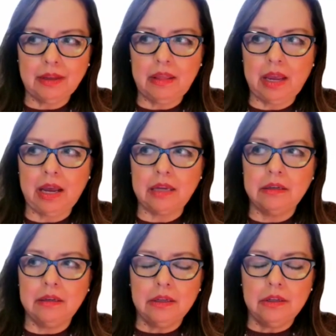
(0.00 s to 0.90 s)
that,
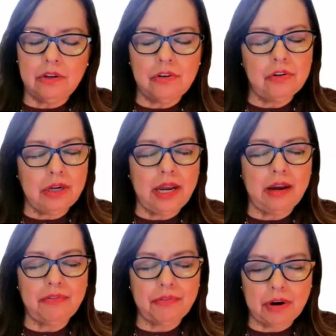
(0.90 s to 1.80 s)
you can
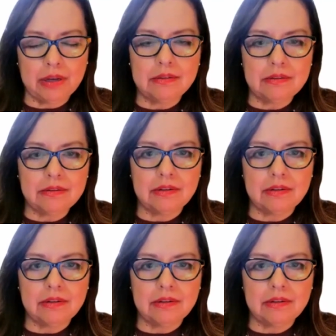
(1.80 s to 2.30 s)
have friends